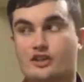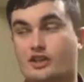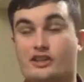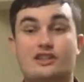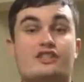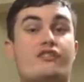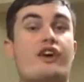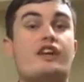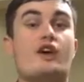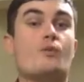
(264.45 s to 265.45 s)
or at least
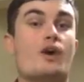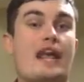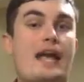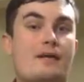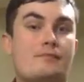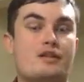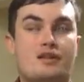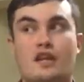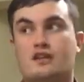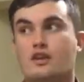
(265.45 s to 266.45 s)
find out what happened,
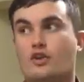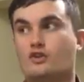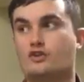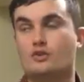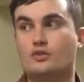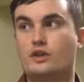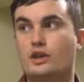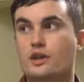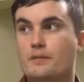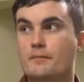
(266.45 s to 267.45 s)
and then also
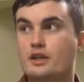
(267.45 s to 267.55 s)
um,